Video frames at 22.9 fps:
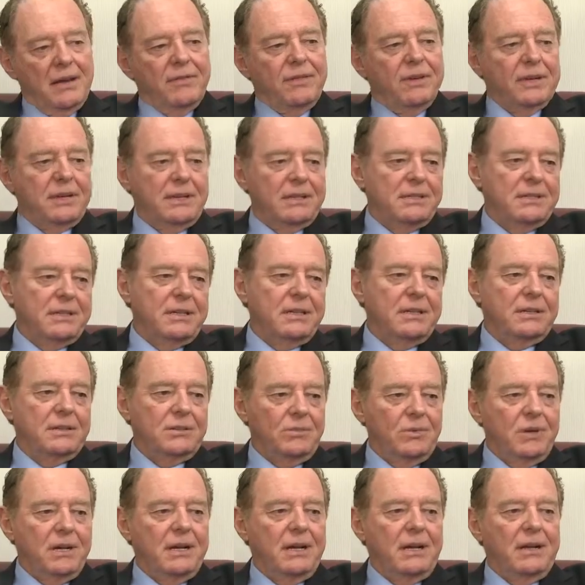efficacy as
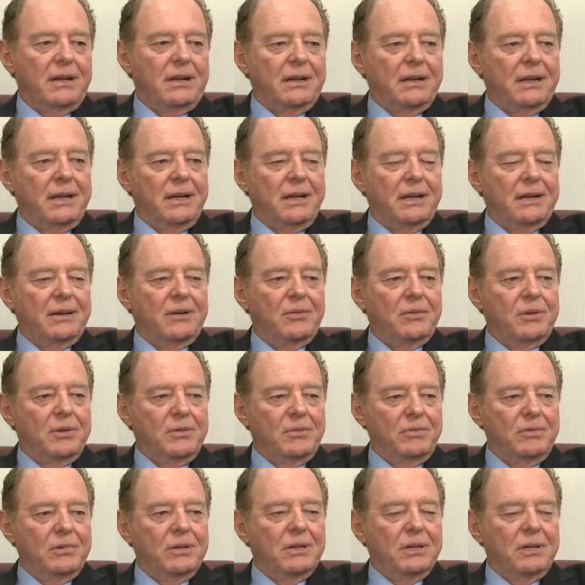well. We
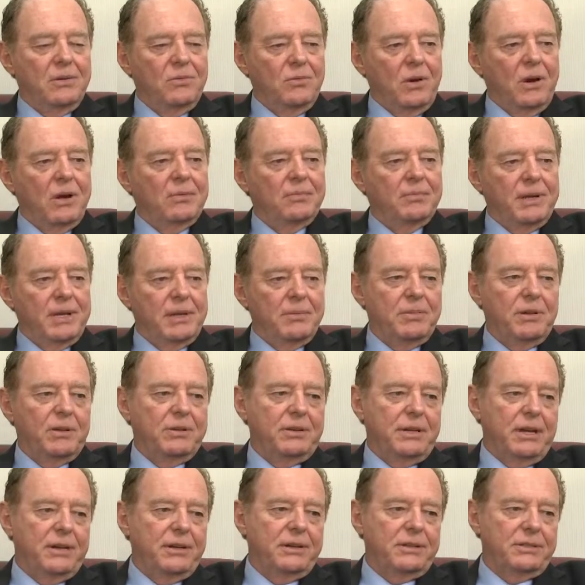really want people
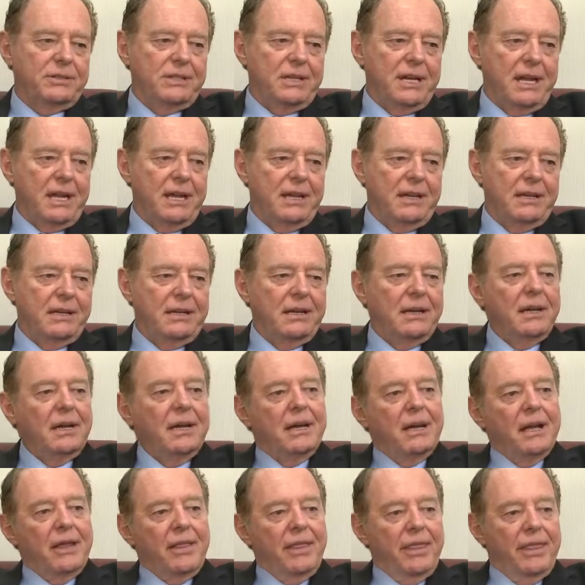to understand
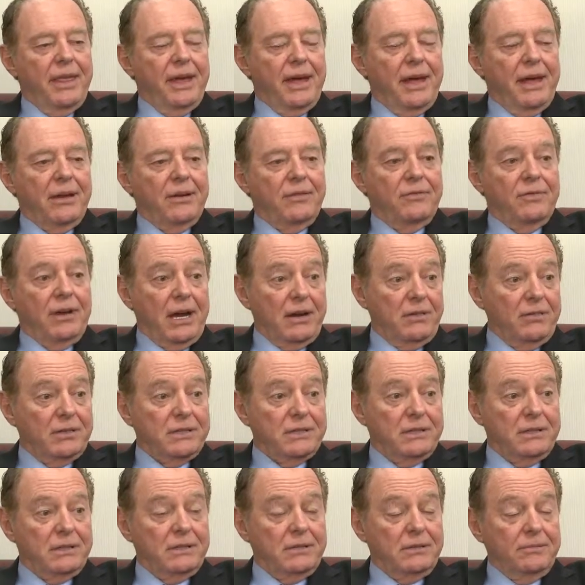that
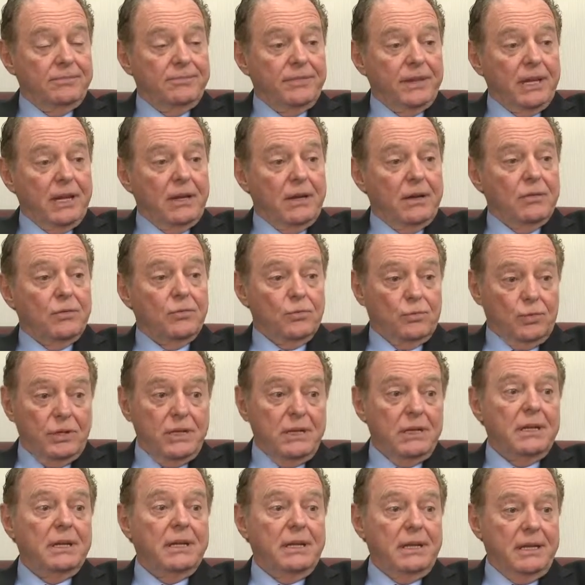ViraSil
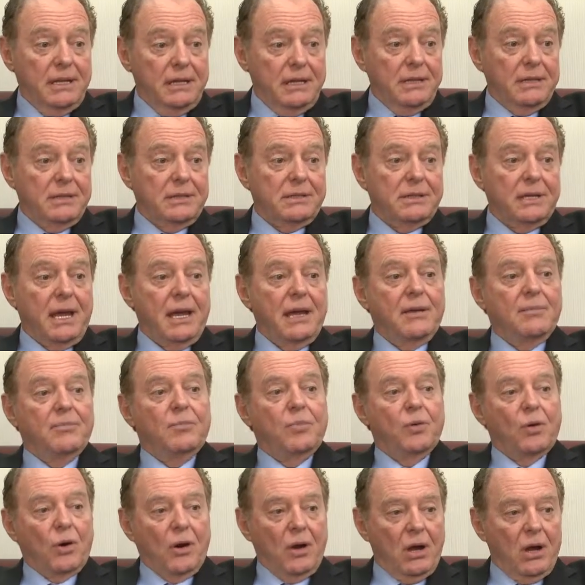really is a
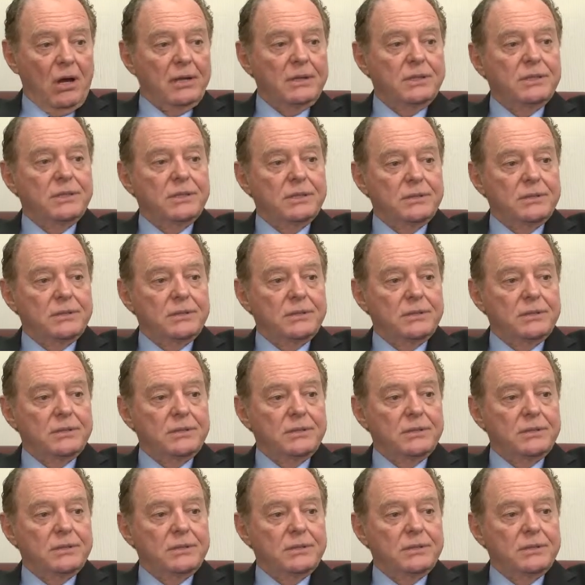broad